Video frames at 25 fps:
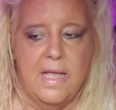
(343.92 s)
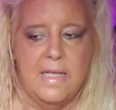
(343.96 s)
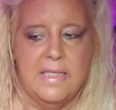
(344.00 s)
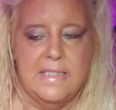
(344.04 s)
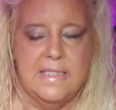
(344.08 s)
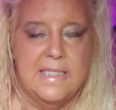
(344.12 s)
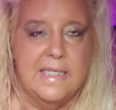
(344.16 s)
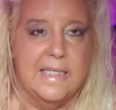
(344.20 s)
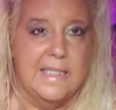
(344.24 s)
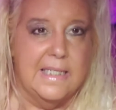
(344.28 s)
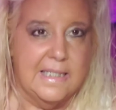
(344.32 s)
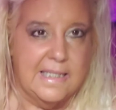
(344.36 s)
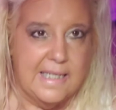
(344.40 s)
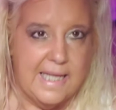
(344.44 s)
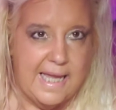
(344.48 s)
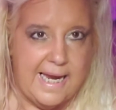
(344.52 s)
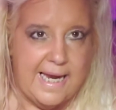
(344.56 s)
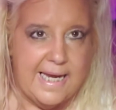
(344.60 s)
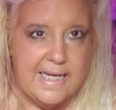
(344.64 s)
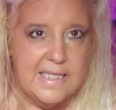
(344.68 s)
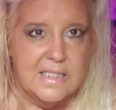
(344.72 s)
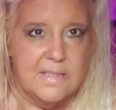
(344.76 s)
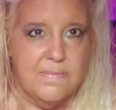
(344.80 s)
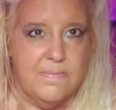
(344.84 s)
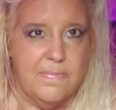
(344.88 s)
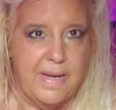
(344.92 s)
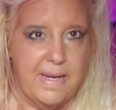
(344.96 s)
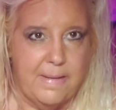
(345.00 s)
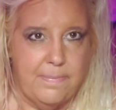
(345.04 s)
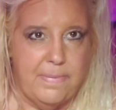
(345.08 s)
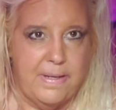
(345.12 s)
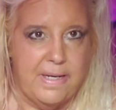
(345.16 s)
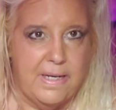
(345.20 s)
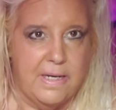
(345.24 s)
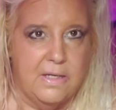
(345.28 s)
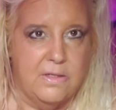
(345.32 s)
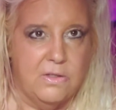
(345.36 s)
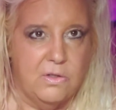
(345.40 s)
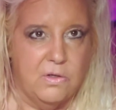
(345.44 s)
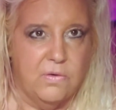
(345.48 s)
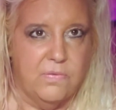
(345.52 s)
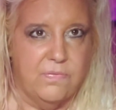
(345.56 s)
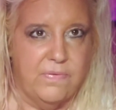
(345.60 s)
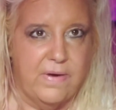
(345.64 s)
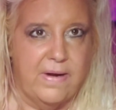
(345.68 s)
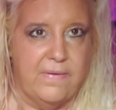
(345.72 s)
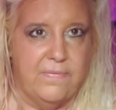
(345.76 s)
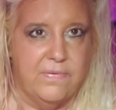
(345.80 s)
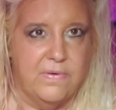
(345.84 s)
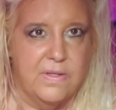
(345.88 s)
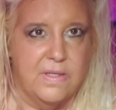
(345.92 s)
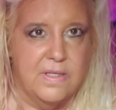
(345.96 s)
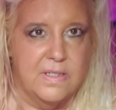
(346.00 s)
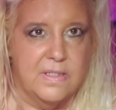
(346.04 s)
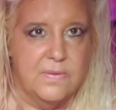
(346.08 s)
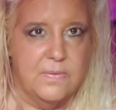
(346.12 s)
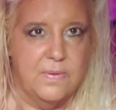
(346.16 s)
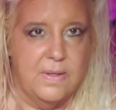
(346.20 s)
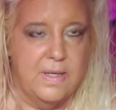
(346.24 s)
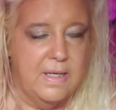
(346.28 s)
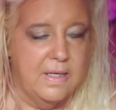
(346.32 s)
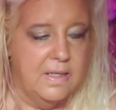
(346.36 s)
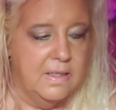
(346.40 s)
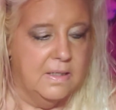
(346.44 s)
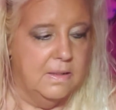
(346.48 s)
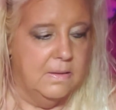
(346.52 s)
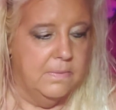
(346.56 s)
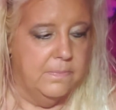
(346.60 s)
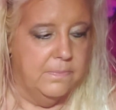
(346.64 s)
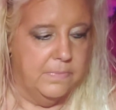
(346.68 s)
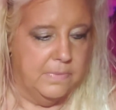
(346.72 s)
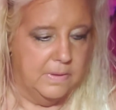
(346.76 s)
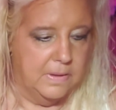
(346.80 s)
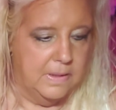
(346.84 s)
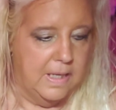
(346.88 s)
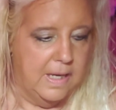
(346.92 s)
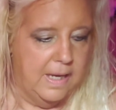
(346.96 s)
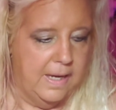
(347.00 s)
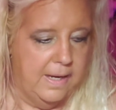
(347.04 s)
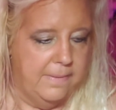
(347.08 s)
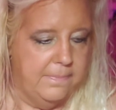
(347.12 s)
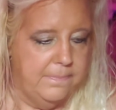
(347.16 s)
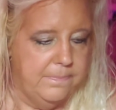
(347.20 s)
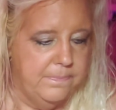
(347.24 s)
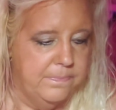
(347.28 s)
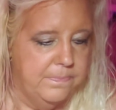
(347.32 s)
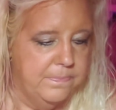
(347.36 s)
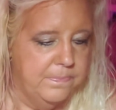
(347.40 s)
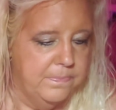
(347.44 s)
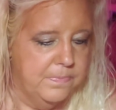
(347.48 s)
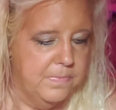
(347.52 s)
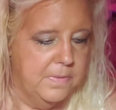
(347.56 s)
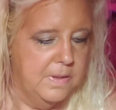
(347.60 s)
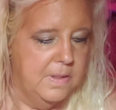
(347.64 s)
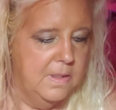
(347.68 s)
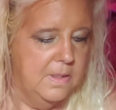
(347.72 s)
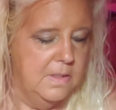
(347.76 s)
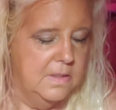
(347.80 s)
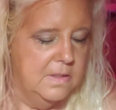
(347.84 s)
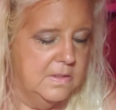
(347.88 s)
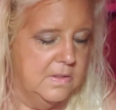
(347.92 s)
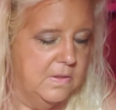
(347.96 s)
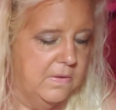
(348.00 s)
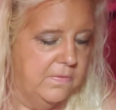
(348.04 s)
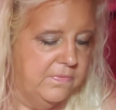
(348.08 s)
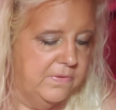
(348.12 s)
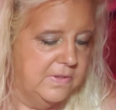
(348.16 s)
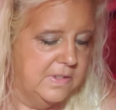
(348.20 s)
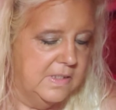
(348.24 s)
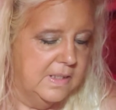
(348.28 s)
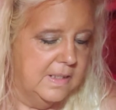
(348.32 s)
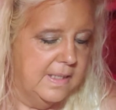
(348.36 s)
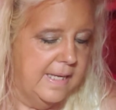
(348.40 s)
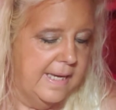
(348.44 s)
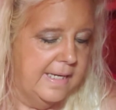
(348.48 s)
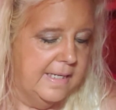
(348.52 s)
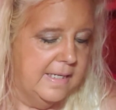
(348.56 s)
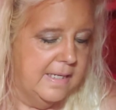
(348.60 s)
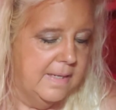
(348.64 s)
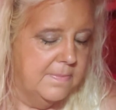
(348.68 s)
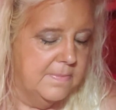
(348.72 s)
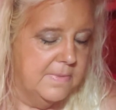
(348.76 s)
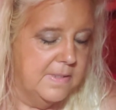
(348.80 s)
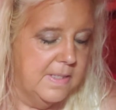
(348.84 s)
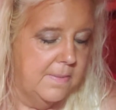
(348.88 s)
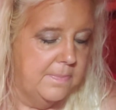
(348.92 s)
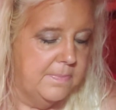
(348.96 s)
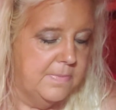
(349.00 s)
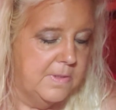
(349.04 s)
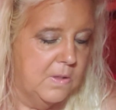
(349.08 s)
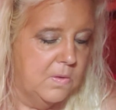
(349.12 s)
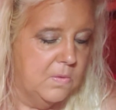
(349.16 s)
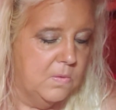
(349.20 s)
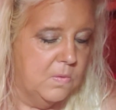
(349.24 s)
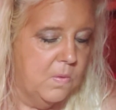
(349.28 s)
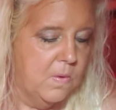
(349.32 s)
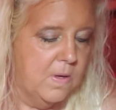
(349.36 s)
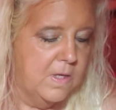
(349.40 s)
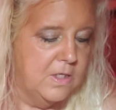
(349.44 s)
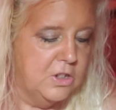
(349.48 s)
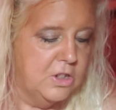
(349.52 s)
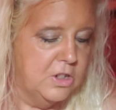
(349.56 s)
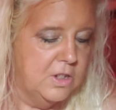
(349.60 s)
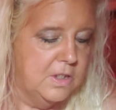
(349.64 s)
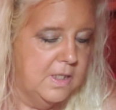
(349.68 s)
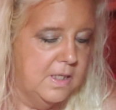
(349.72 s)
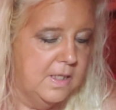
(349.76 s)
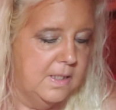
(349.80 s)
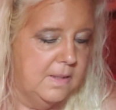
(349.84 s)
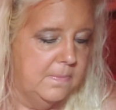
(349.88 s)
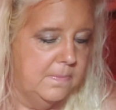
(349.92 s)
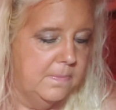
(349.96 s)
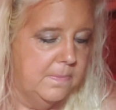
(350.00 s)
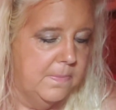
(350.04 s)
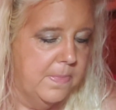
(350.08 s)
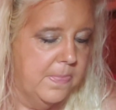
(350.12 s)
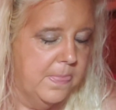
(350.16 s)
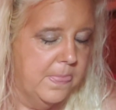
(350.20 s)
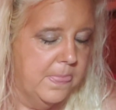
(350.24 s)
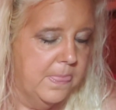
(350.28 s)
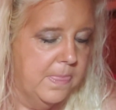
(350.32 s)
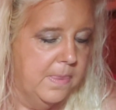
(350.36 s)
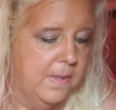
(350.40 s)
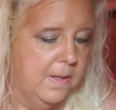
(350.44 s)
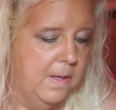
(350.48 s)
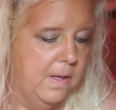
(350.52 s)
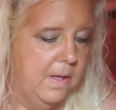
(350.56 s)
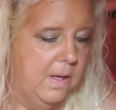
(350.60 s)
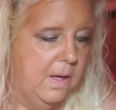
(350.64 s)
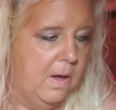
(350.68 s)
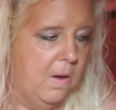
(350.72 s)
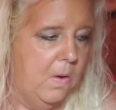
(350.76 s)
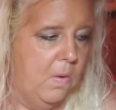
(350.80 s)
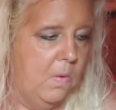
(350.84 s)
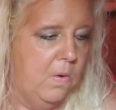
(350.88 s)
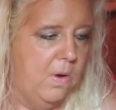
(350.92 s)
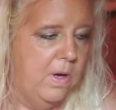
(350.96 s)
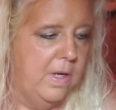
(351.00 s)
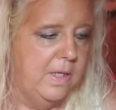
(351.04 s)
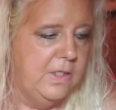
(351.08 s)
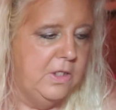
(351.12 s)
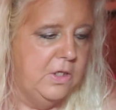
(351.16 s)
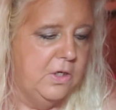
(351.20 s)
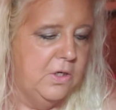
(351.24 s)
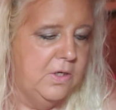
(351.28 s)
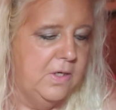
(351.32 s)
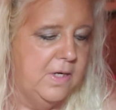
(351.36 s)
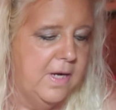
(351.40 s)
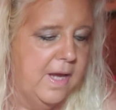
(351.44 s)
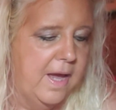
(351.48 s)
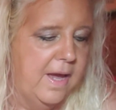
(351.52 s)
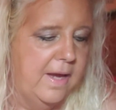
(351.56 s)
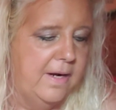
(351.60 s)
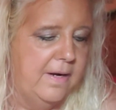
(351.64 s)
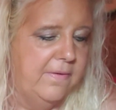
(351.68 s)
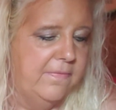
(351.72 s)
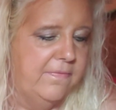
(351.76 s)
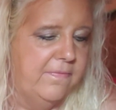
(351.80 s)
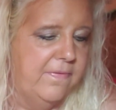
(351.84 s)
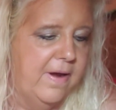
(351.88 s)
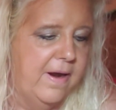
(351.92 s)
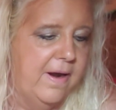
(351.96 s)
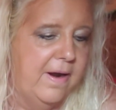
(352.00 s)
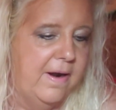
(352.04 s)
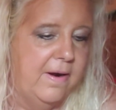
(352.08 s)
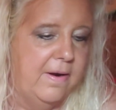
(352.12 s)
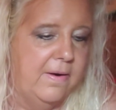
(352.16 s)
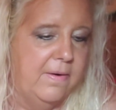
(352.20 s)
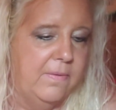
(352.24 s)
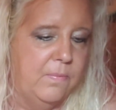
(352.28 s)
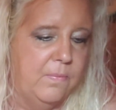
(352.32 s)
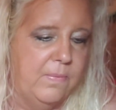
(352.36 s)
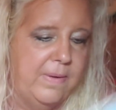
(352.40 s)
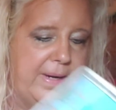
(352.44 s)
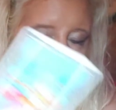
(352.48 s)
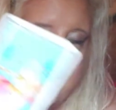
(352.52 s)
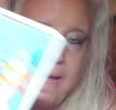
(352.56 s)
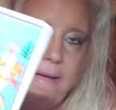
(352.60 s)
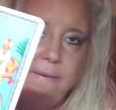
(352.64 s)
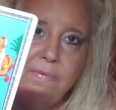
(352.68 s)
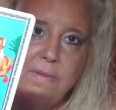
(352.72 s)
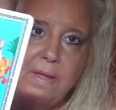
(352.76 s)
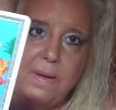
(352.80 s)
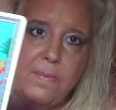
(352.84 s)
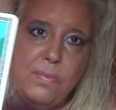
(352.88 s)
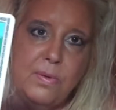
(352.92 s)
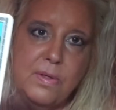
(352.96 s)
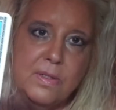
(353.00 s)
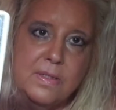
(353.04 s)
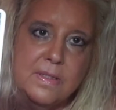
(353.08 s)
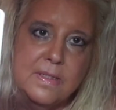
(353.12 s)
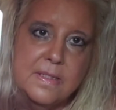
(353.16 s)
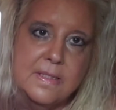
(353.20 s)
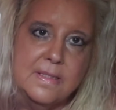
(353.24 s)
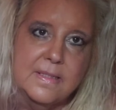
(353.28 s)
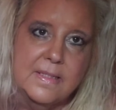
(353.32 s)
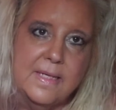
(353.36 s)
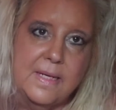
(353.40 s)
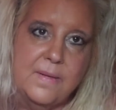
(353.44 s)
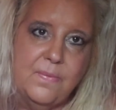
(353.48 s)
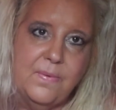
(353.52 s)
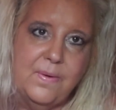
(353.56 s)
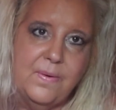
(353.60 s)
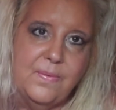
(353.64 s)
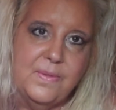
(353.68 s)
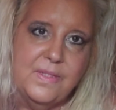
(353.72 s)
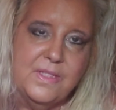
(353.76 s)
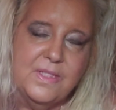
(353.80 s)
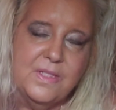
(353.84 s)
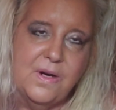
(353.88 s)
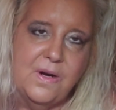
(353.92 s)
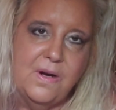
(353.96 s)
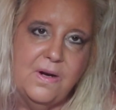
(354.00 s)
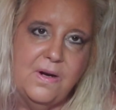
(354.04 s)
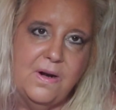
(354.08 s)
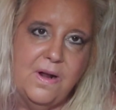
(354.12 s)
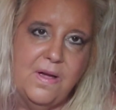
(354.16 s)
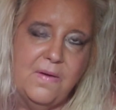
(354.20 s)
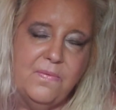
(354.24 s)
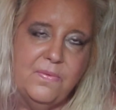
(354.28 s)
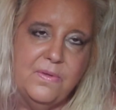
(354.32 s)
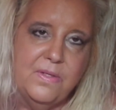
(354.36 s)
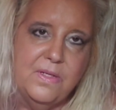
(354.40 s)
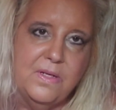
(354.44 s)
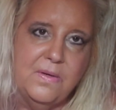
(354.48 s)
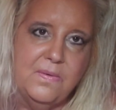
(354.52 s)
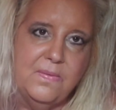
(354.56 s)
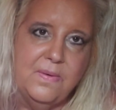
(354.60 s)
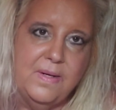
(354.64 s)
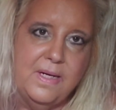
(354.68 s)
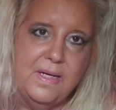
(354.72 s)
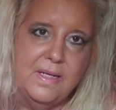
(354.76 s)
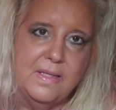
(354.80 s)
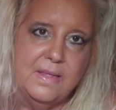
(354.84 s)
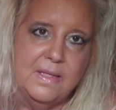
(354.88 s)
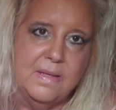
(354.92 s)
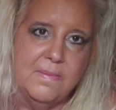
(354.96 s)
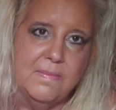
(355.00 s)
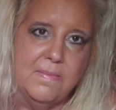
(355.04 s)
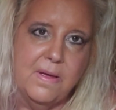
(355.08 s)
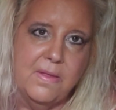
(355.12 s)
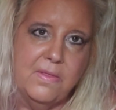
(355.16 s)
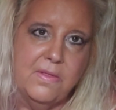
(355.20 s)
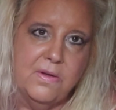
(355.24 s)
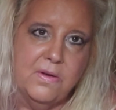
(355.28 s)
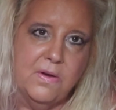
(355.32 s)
delays may be in your favor this week, okay? So if a delay comes up, don't question it. On your Nine of Fire, we have the Empress, the same way we started off with your reading, the Mother